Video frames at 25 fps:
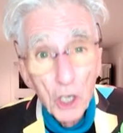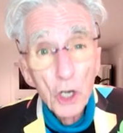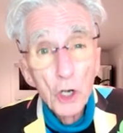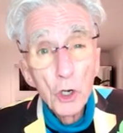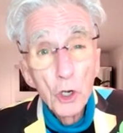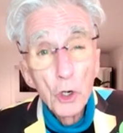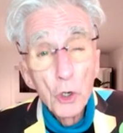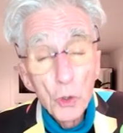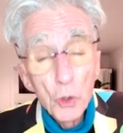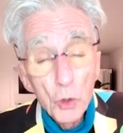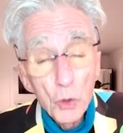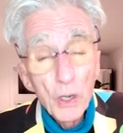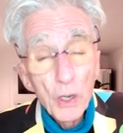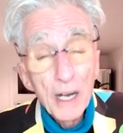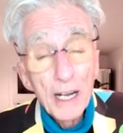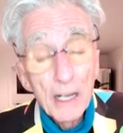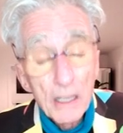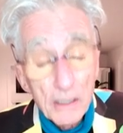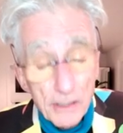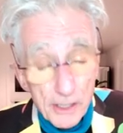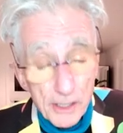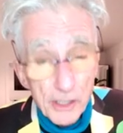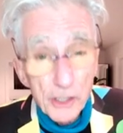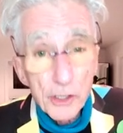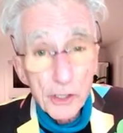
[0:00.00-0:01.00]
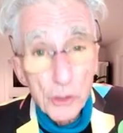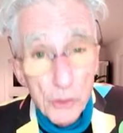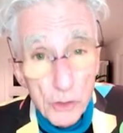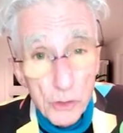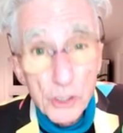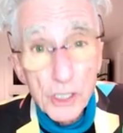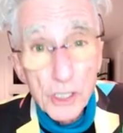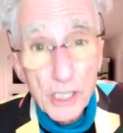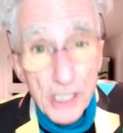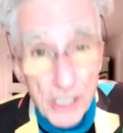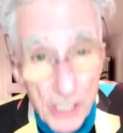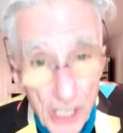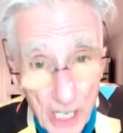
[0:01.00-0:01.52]
Who else do you
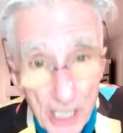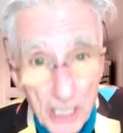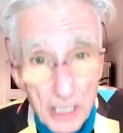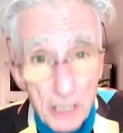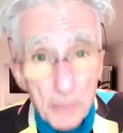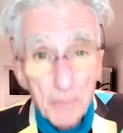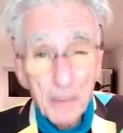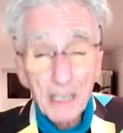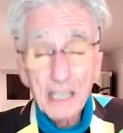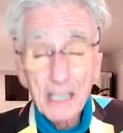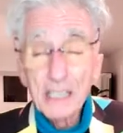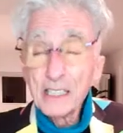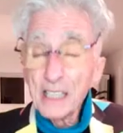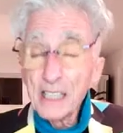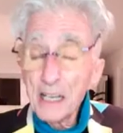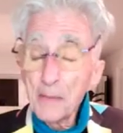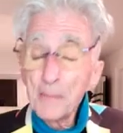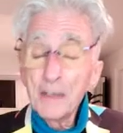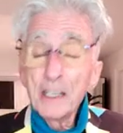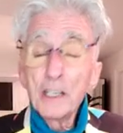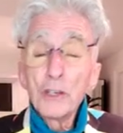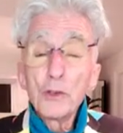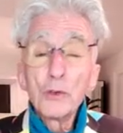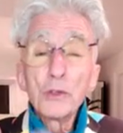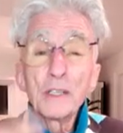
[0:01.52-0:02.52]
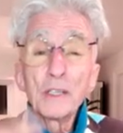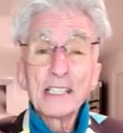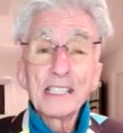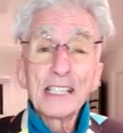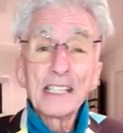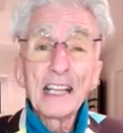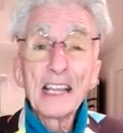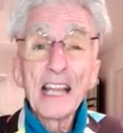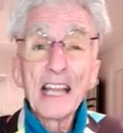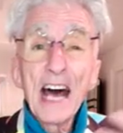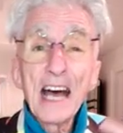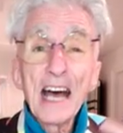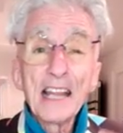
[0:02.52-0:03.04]
suggest? Because they've been doing this a
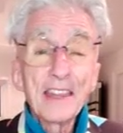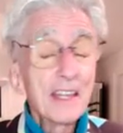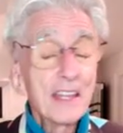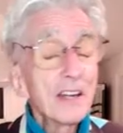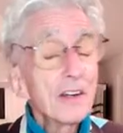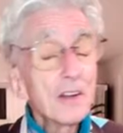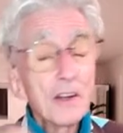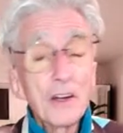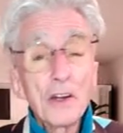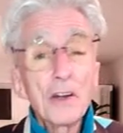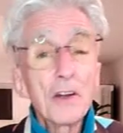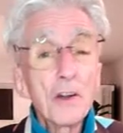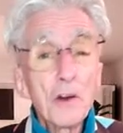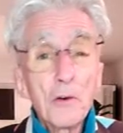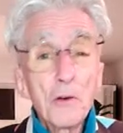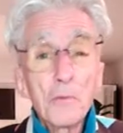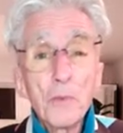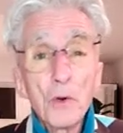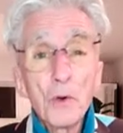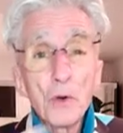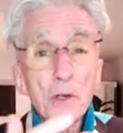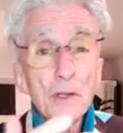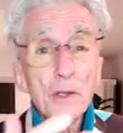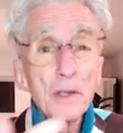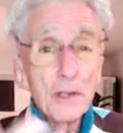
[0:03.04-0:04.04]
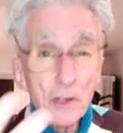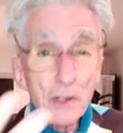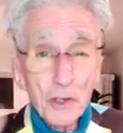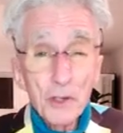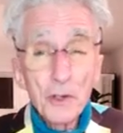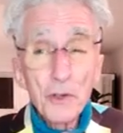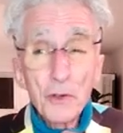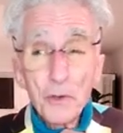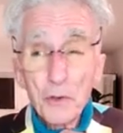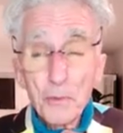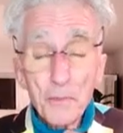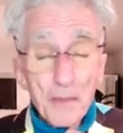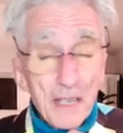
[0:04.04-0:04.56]
lot. They're going to know more than
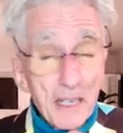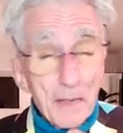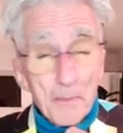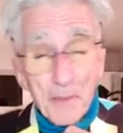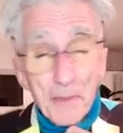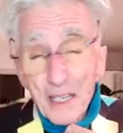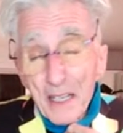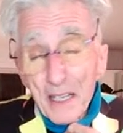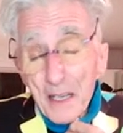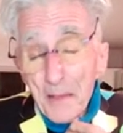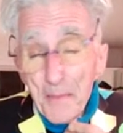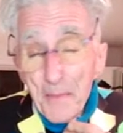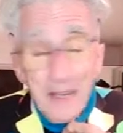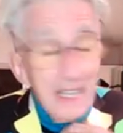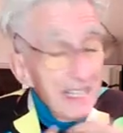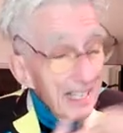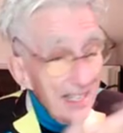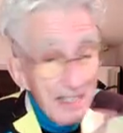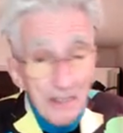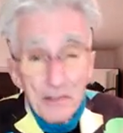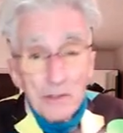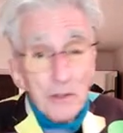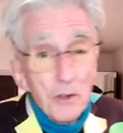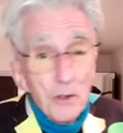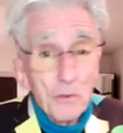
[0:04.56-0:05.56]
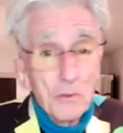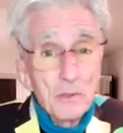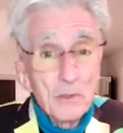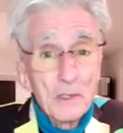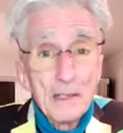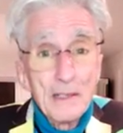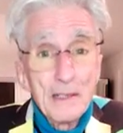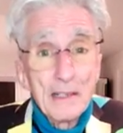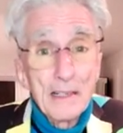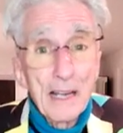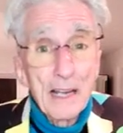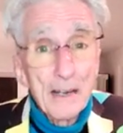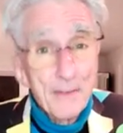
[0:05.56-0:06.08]
you or me, particularly me. I don't know
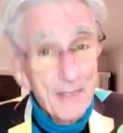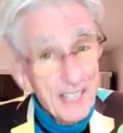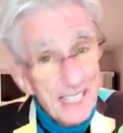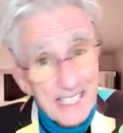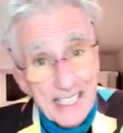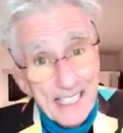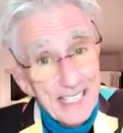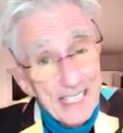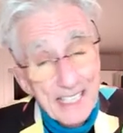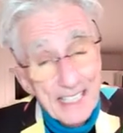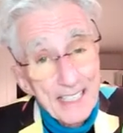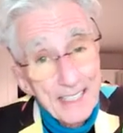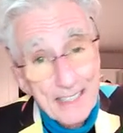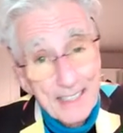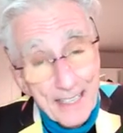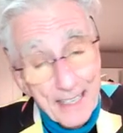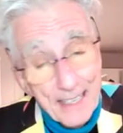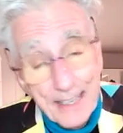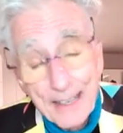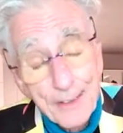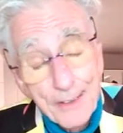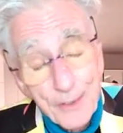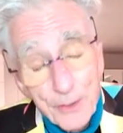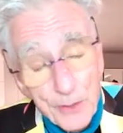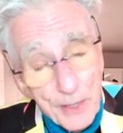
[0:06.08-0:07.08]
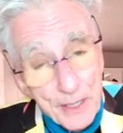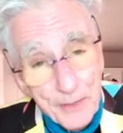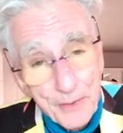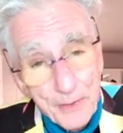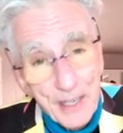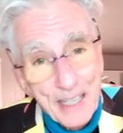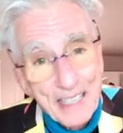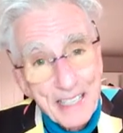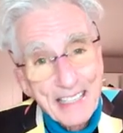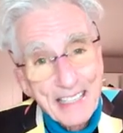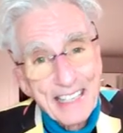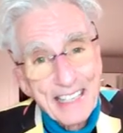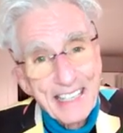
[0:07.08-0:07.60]
every city in the country,
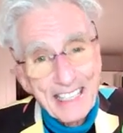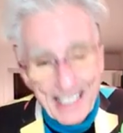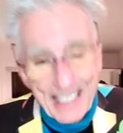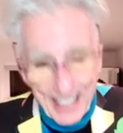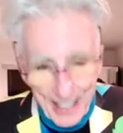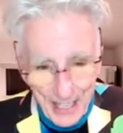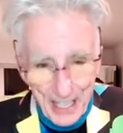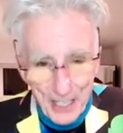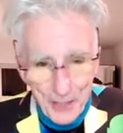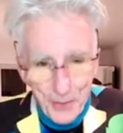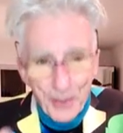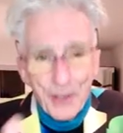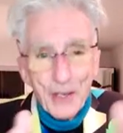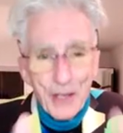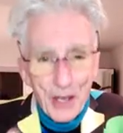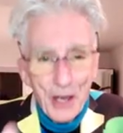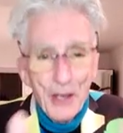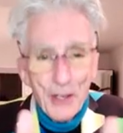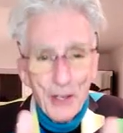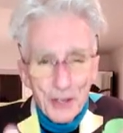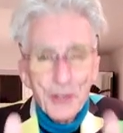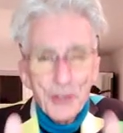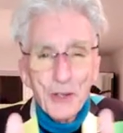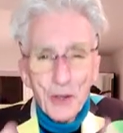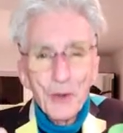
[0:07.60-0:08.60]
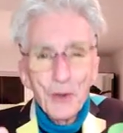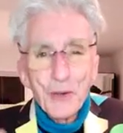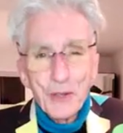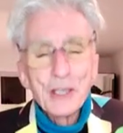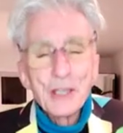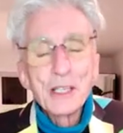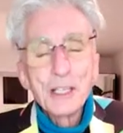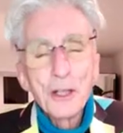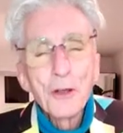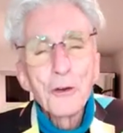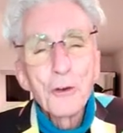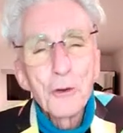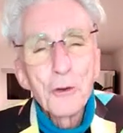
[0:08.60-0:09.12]
right? so that's why you go to
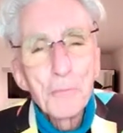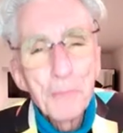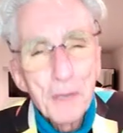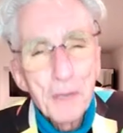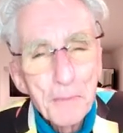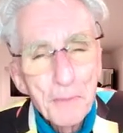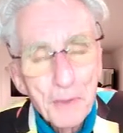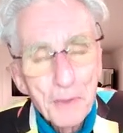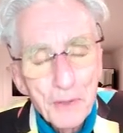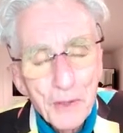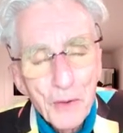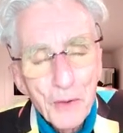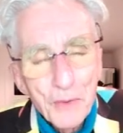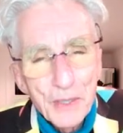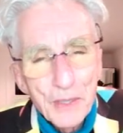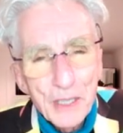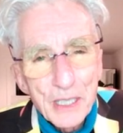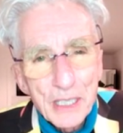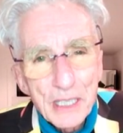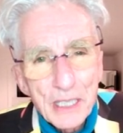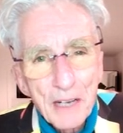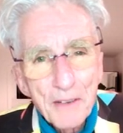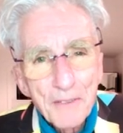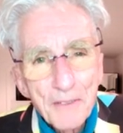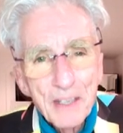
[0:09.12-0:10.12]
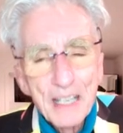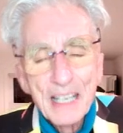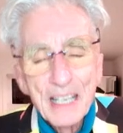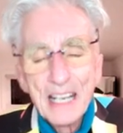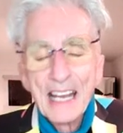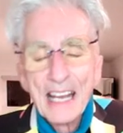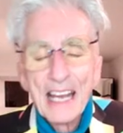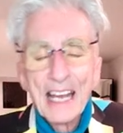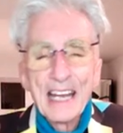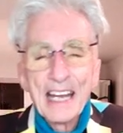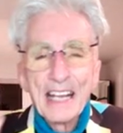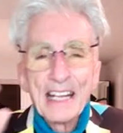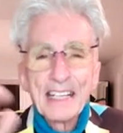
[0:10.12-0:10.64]
these local people know this stuff
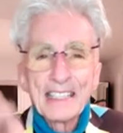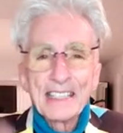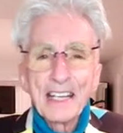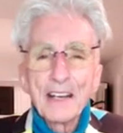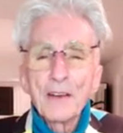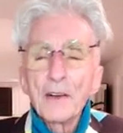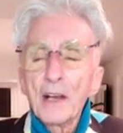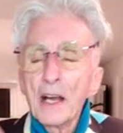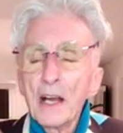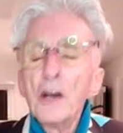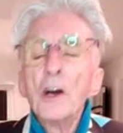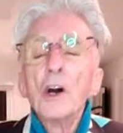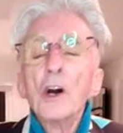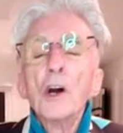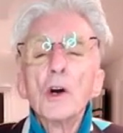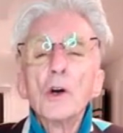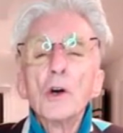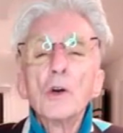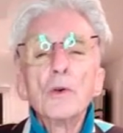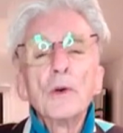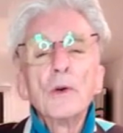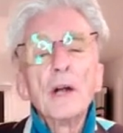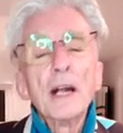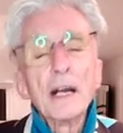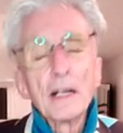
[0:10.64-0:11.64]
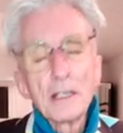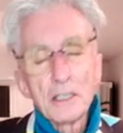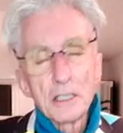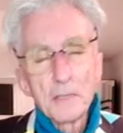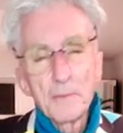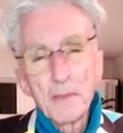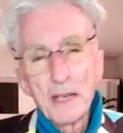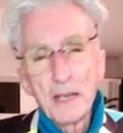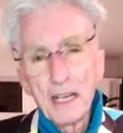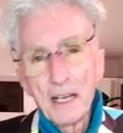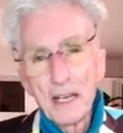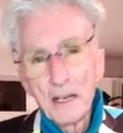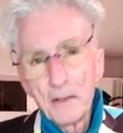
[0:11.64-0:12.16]
and say, okay, who else
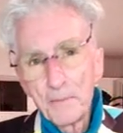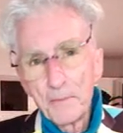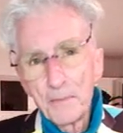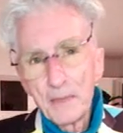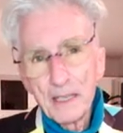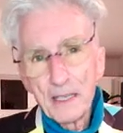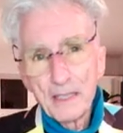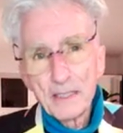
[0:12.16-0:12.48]
may help me?